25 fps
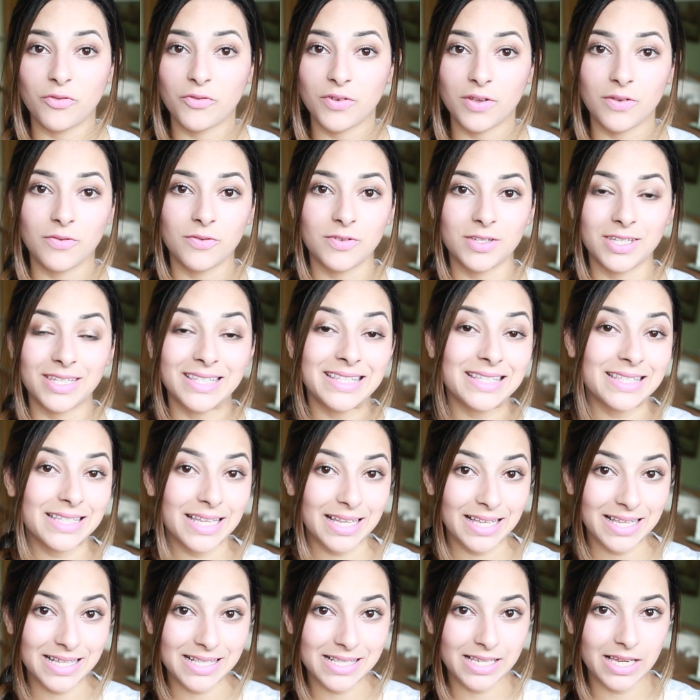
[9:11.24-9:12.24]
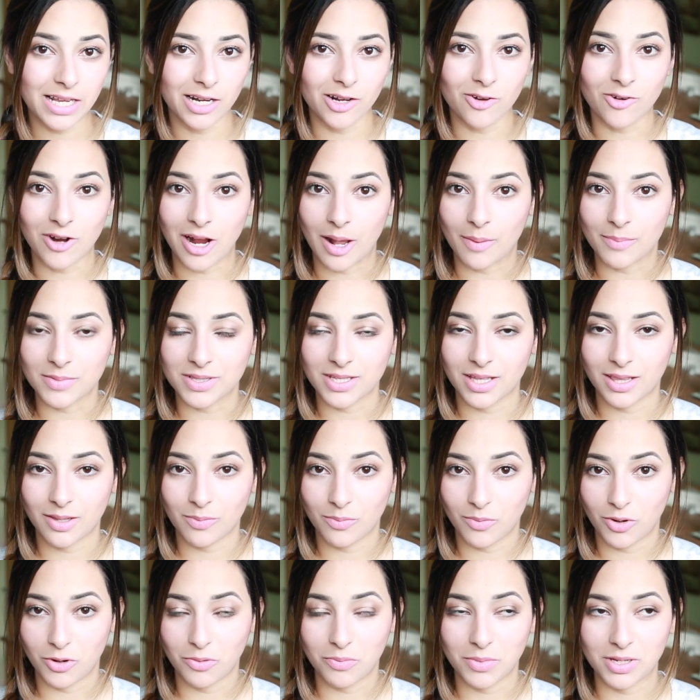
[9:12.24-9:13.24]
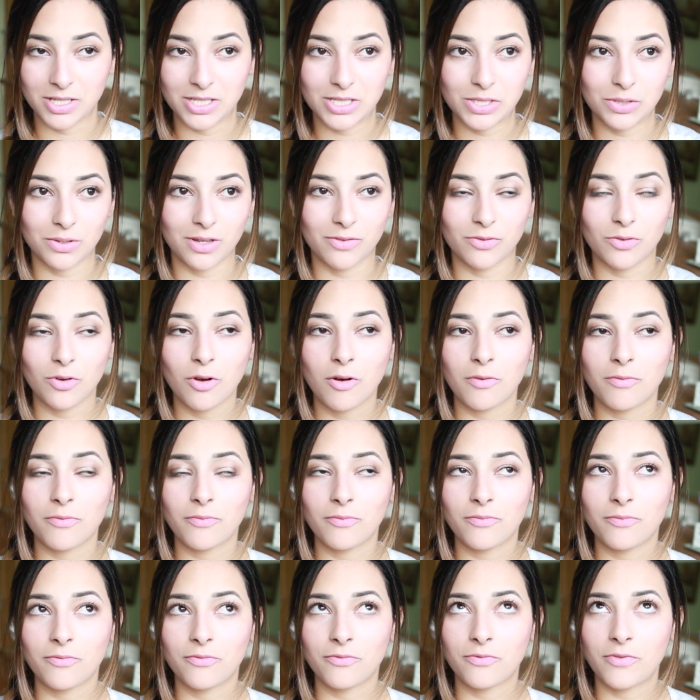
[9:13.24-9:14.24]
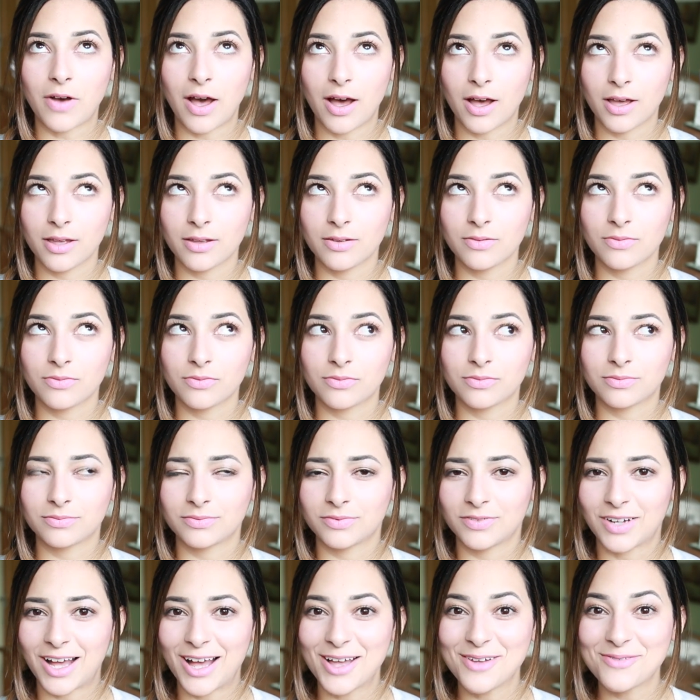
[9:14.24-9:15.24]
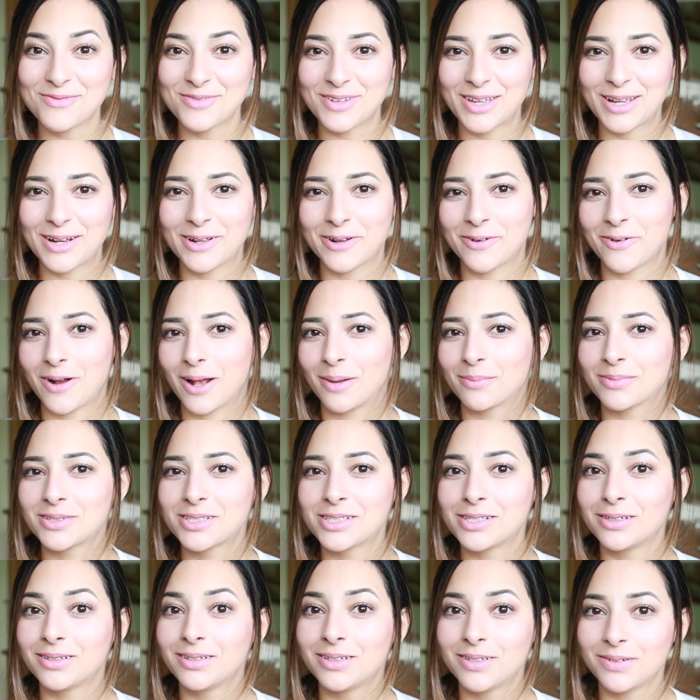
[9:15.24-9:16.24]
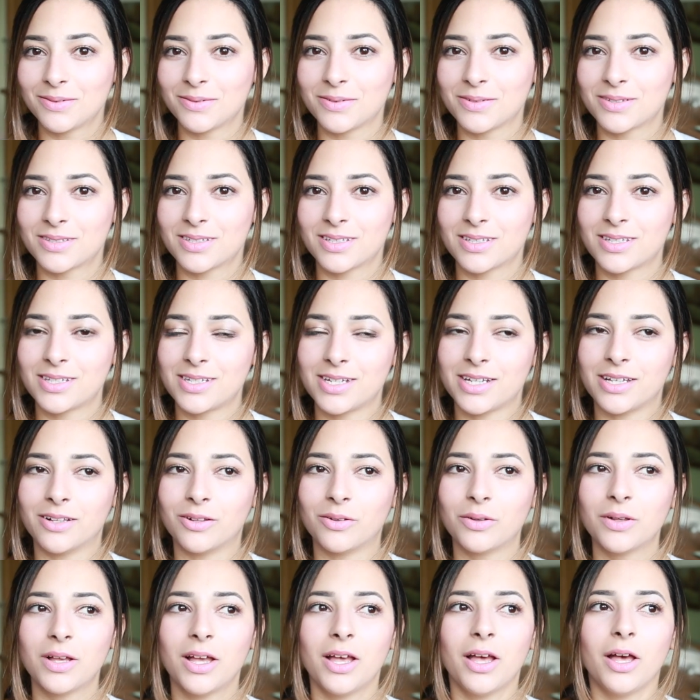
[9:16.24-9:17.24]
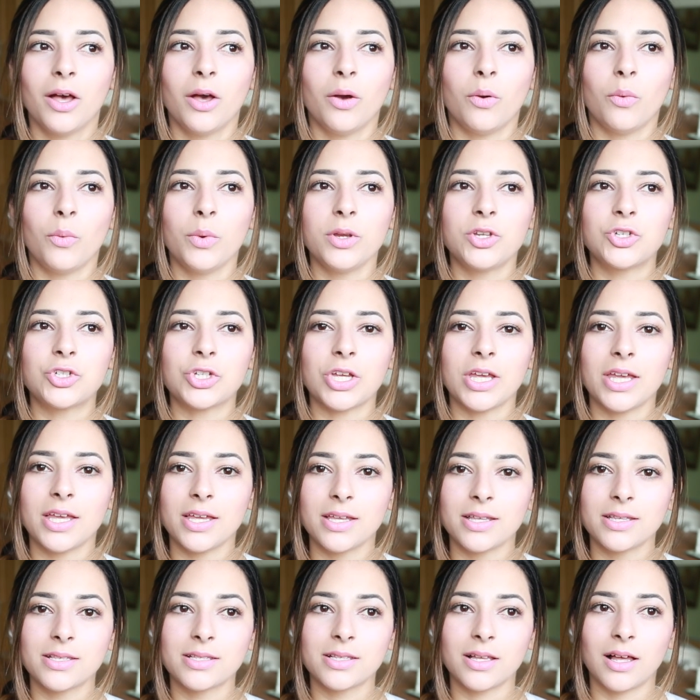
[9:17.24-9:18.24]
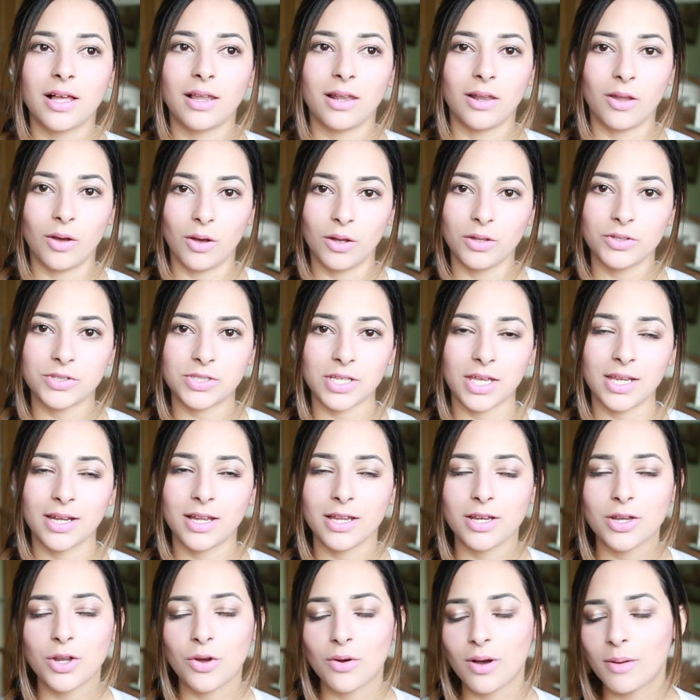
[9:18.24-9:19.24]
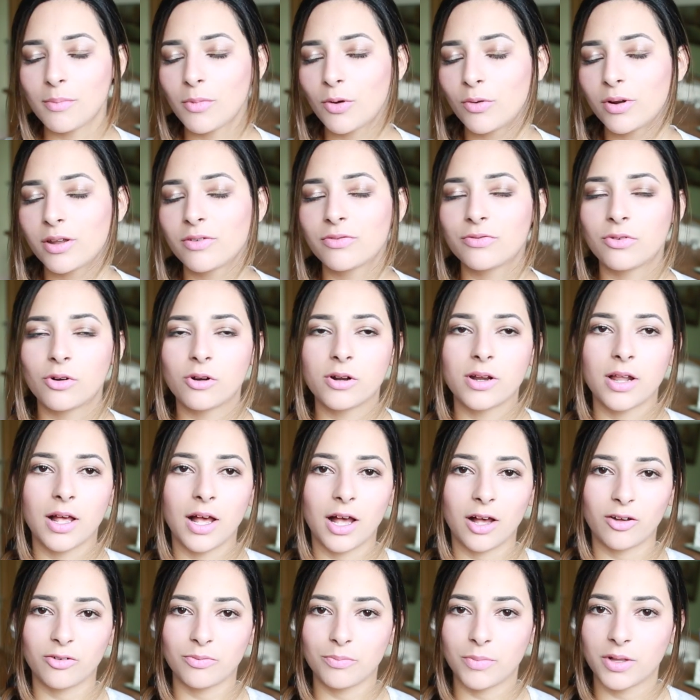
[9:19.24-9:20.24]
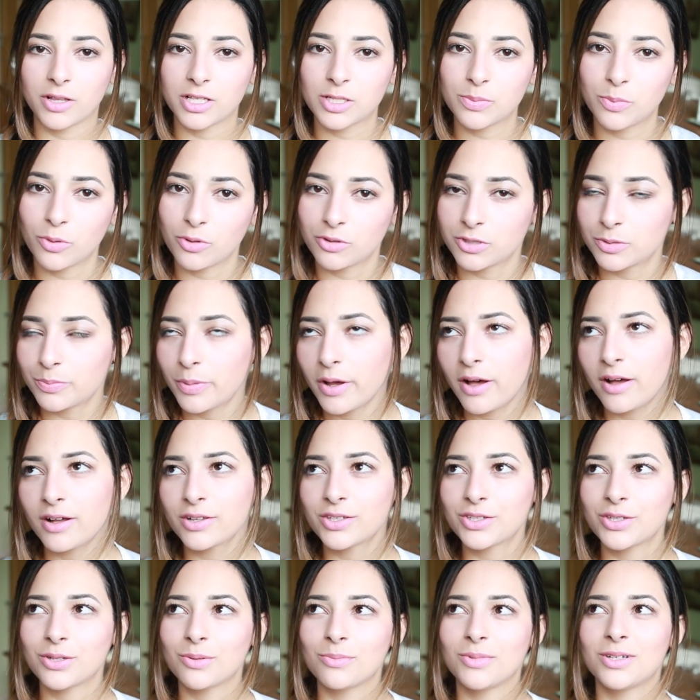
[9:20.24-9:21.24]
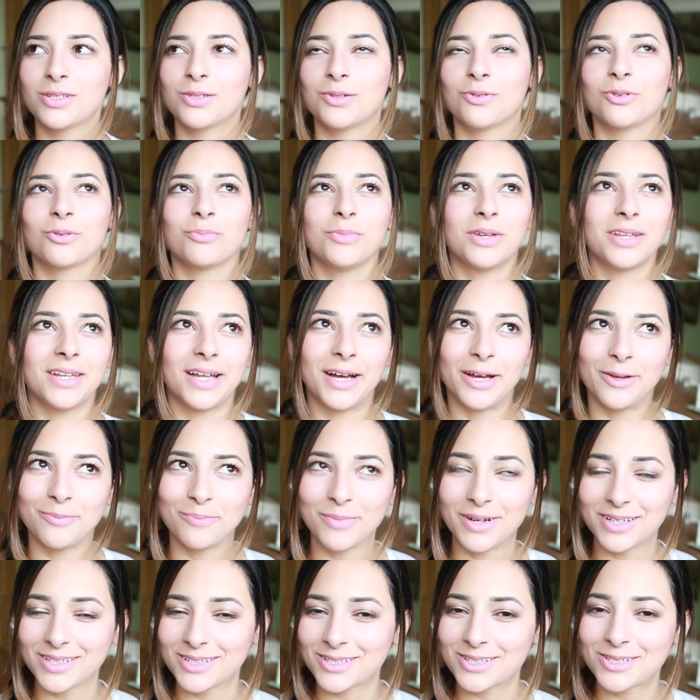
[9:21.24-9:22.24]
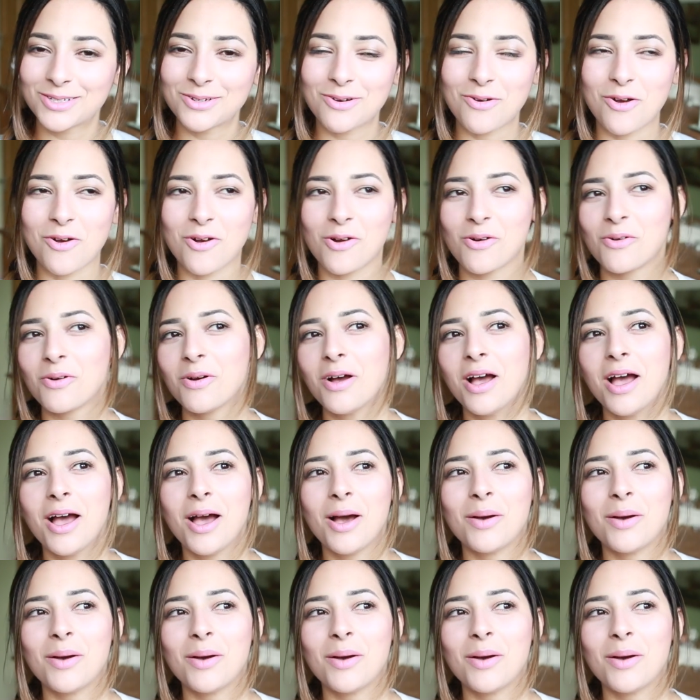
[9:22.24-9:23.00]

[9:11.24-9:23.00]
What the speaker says: 56 kilograms at the moment. So I've got 5 kilograms to lose still, which is a lot. And I know I'm only 4.5 months postpartum. It took me 9 months to grow